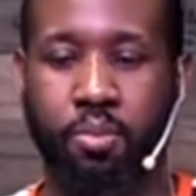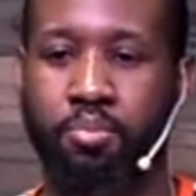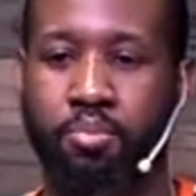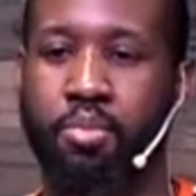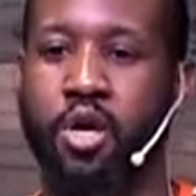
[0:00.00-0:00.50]

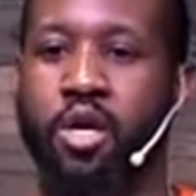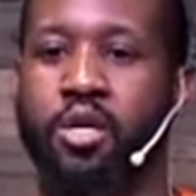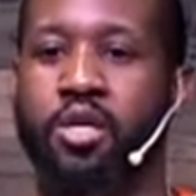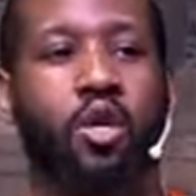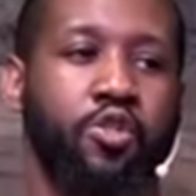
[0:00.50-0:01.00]
your
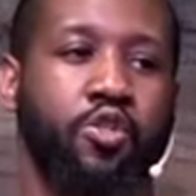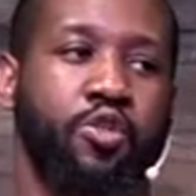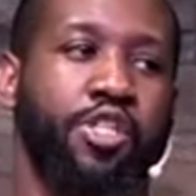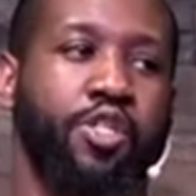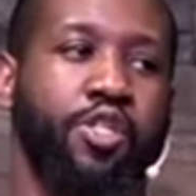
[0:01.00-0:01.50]
mercy is
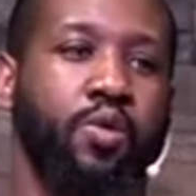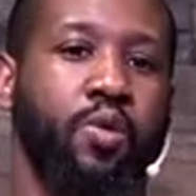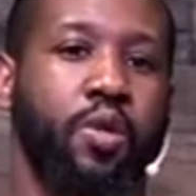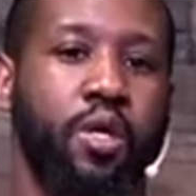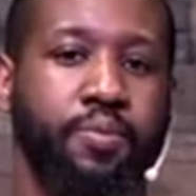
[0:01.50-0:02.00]
also
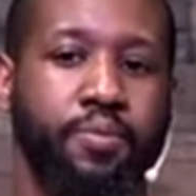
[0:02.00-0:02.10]
sure.